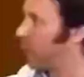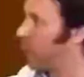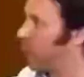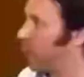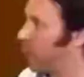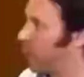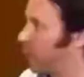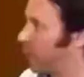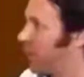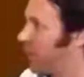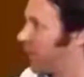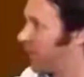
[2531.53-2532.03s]
or
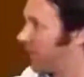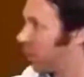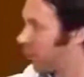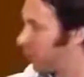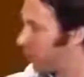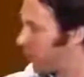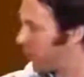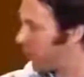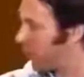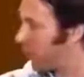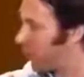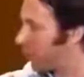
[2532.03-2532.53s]
are
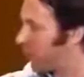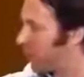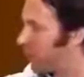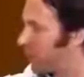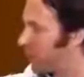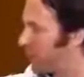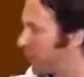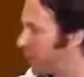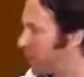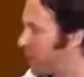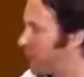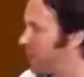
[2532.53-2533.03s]
we all the
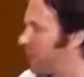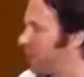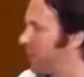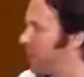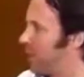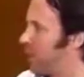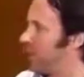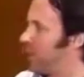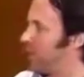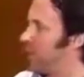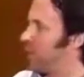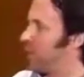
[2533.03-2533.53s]
same
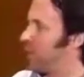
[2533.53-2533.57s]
